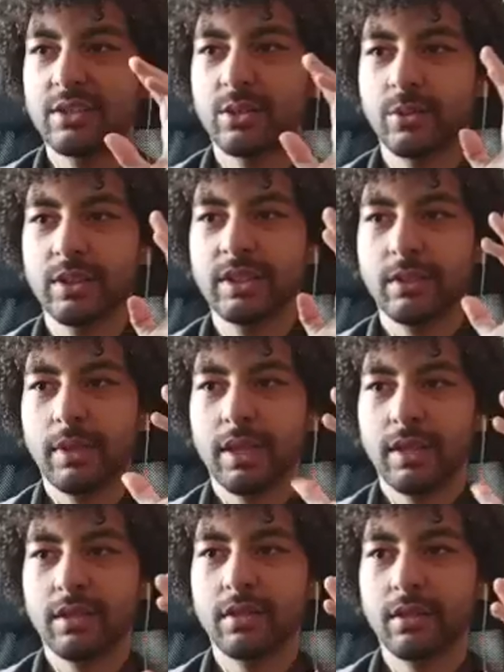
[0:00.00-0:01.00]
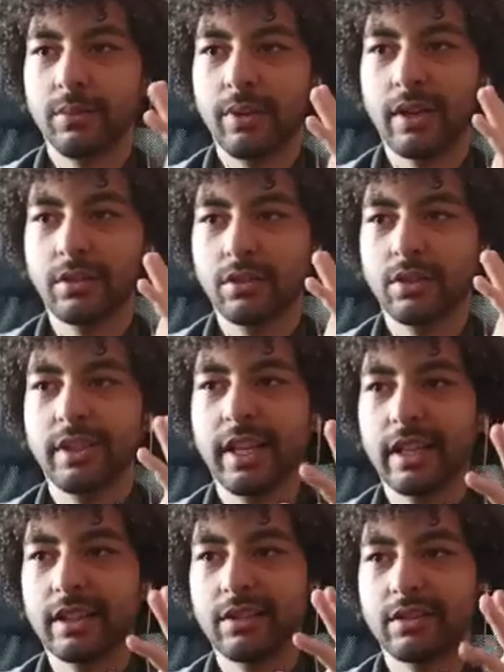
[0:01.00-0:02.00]
always a matter of how
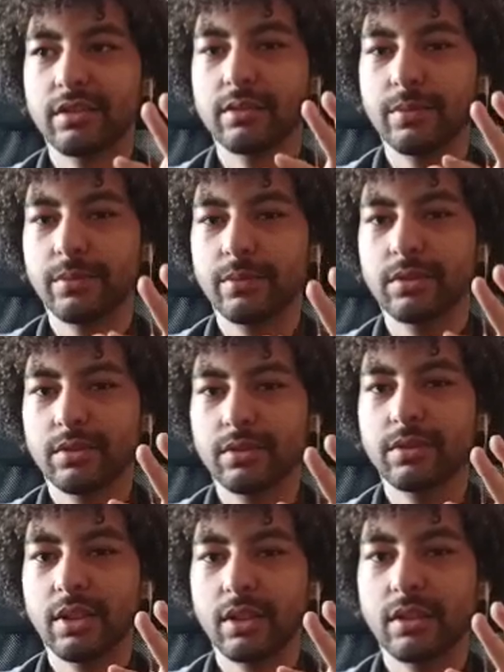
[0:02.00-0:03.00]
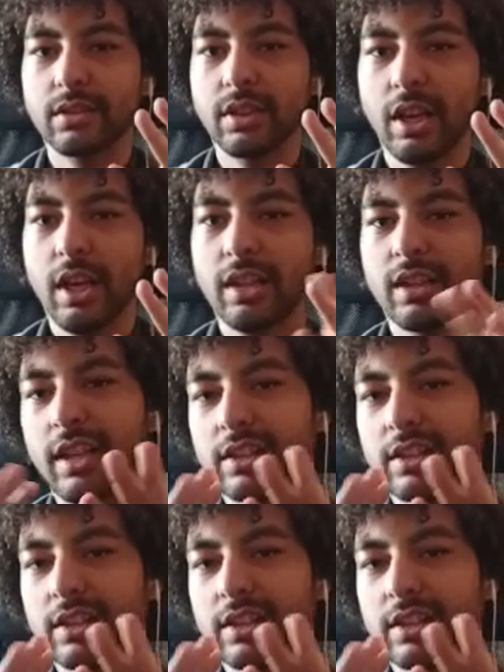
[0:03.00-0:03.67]
connected you feel to things. The less